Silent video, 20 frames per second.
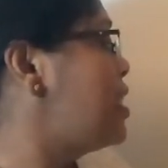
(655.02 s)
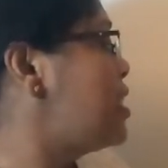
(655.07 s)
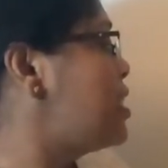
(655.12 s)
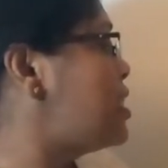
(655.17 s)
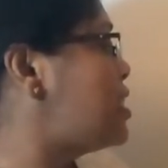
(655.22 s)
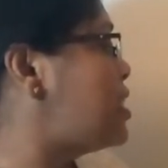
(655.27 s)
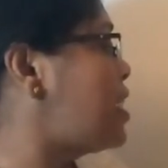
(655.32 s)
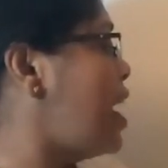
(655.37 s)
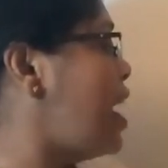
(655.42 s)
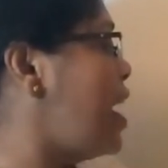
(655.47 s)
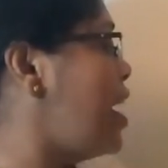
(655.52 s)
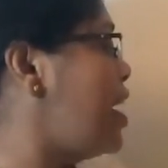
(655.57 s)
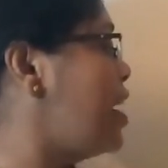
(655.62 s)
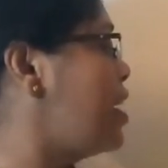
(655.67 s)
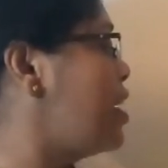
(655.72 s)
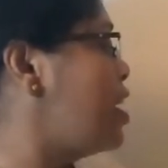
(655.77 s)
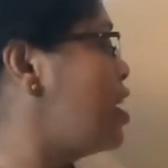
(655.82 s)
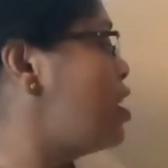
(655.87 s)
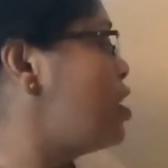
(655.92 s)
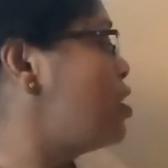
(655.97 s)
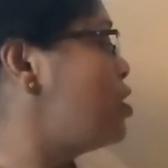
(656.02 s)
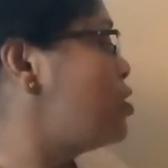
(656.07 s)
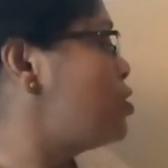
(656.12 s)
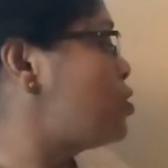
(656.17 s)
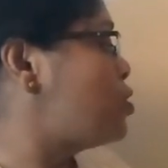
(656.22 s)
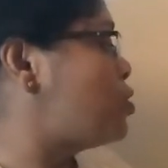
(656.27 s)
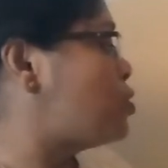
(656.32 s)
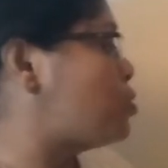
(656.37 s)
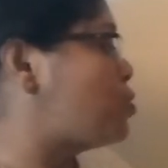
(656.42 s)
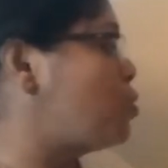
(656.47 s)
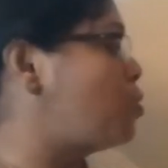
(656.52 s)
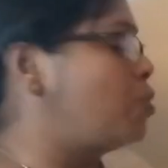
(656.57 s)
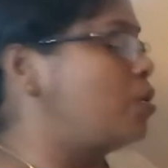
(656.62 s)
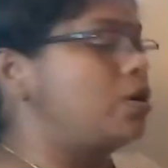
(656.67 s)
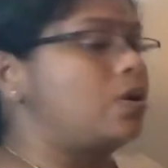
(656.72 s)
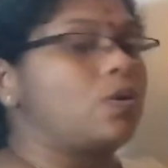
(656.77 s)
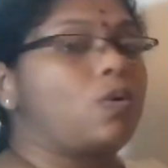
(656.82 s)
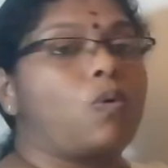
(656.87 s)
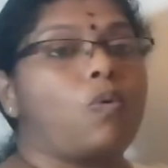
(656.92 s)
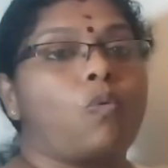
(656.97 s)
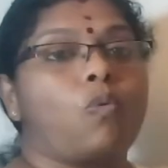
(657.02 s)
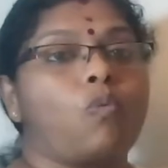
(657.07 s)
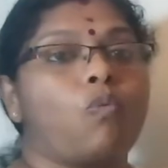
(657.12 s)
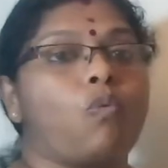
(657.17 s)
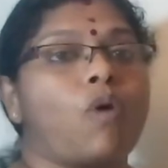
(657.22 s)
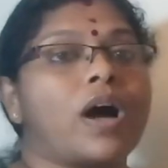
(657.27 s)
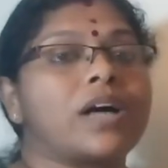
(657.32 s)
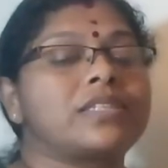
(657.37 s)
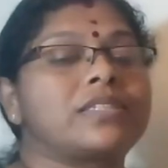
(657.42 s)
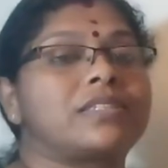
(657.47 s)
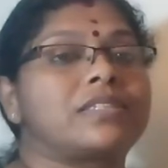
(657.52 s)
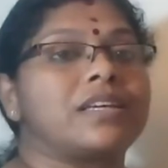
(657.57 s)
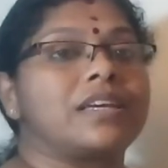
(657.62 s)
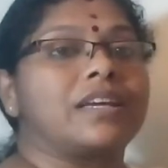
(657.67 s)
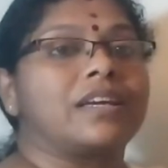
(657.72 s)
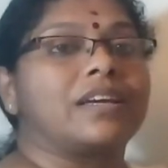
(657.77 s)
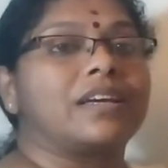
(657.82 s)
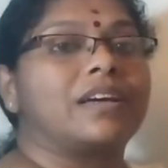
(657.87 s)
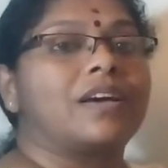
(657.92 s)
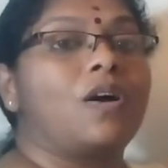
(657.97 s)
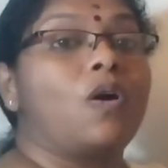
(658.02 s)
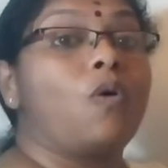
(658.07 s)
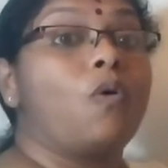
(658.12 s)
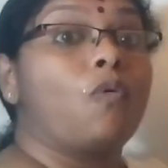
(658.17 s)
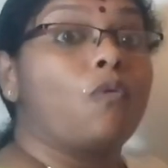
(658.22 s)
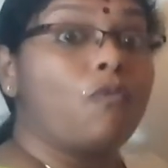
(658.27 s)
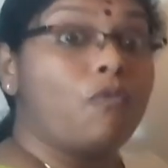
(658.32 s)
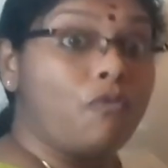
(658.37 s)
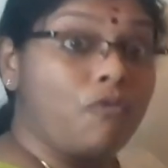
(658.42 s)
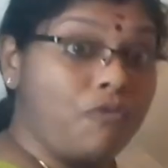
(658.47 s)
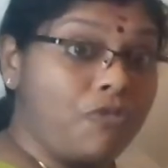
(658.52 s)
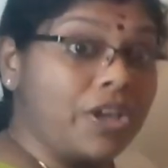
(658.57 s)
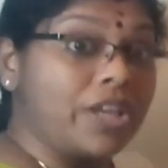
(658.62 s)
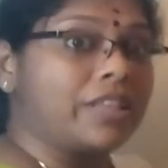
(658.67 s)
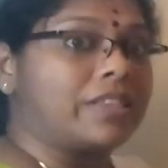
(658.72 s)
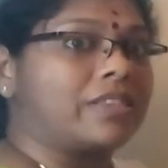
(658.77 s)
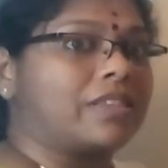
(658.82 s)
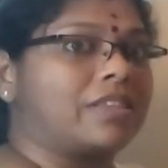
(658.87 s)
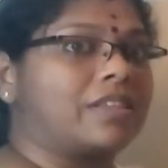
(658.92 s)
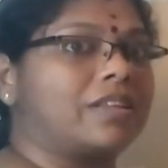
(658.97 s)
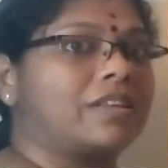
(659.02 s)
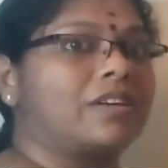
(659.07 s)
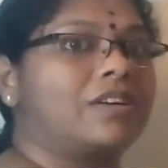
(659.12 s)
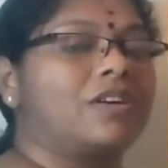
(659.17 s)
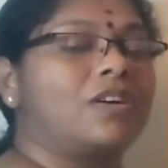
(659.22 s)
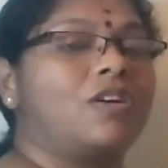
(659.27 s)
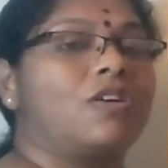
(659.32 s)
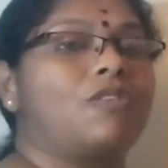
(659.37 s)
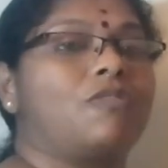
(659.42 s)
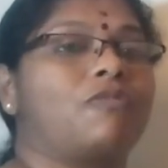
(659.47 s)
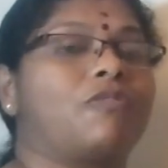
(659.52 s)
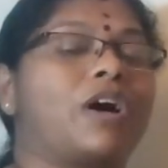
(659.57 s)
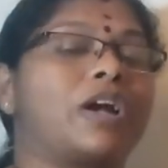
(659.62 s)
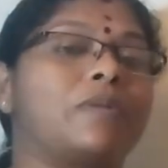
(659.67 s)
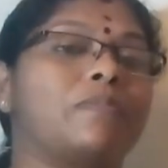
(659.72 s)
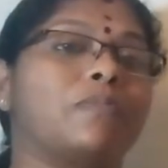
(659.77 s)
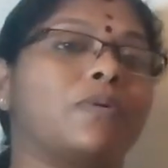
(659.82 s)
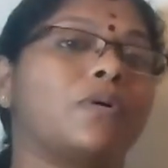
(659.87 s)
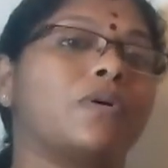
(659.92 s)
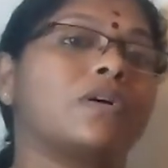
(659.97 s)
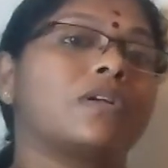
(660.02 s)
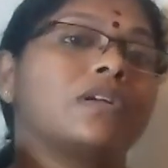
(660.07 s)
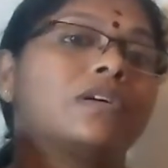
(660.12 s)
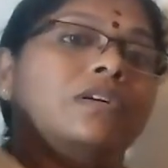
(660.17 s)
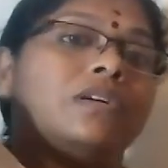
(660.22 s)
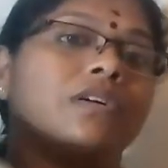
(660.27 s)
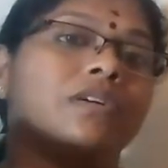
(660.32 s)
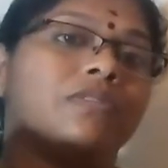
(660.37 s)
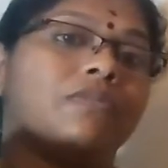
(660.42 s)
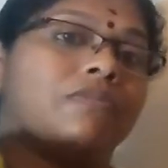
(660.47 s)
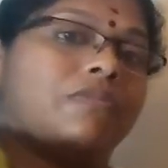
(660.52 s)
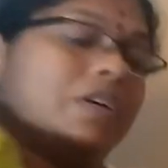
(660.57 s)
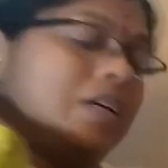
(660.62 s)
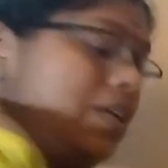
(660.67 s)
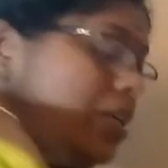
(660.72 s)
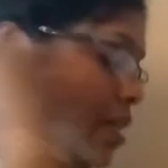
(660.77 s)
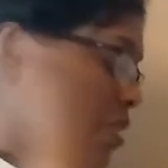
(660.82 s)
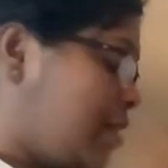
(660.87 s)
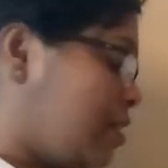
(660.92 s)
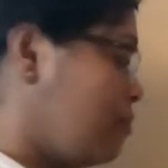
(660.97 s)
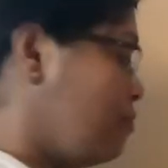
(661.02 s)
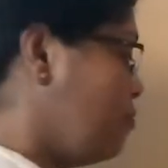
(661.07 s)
shade, stood, watching, with. One more word is,